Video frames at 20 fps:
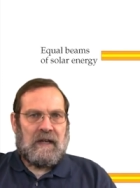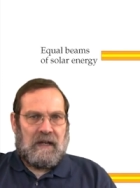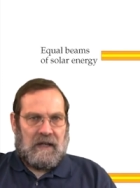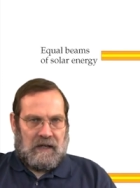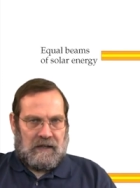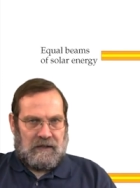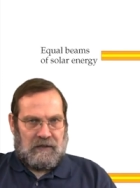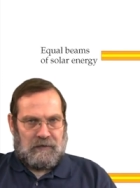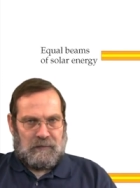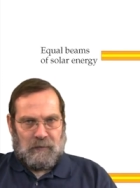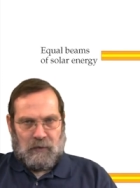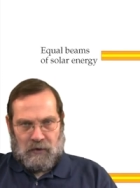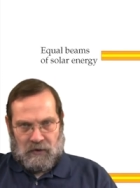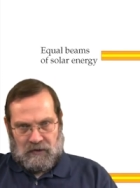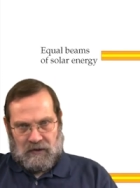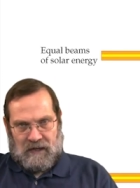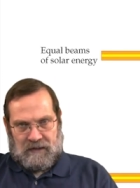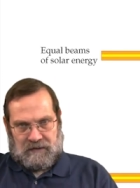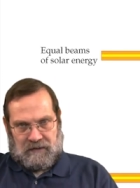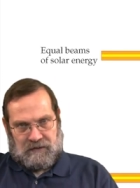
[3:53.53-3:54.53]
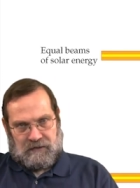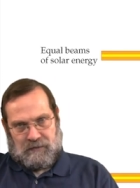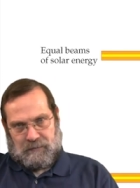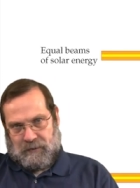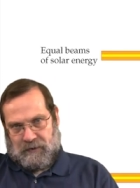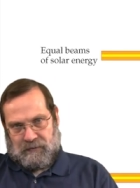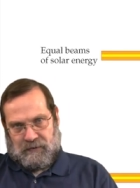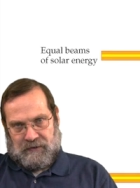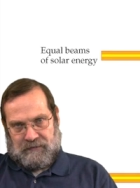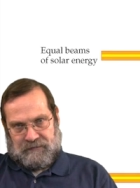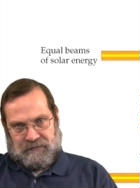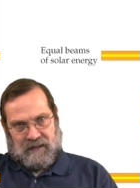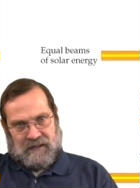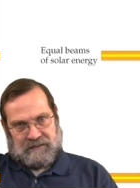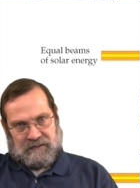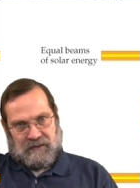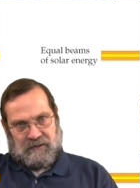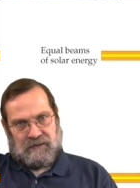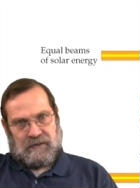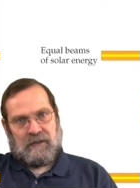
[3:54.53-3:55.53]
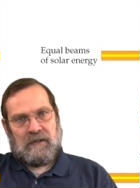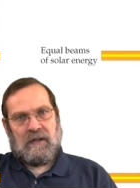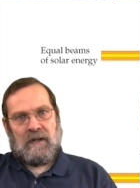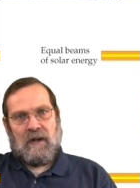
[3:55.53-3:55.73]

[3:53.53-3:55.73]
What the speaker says: and is more likely to be reflected